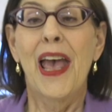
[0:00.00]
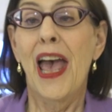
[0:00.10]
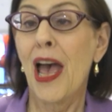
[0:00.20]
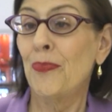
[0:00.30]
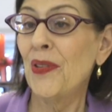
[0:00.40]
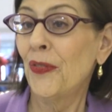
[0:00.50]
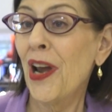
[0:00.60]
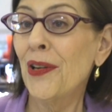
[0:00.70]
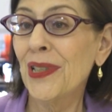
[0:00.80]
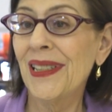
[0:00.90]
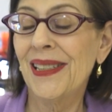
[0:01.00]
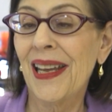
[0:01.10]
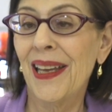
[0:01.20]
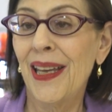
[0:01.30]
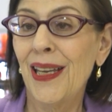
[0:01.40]
Happy Fragrance
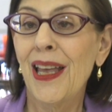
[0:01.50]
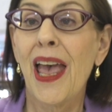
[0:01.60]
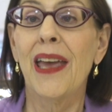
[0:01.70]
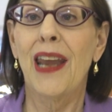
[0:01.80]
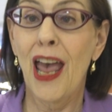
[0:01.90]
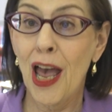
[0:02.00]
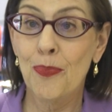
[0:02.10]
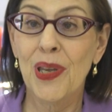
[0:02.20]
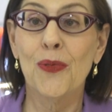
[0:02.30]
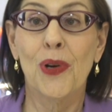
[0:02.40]
Day and happy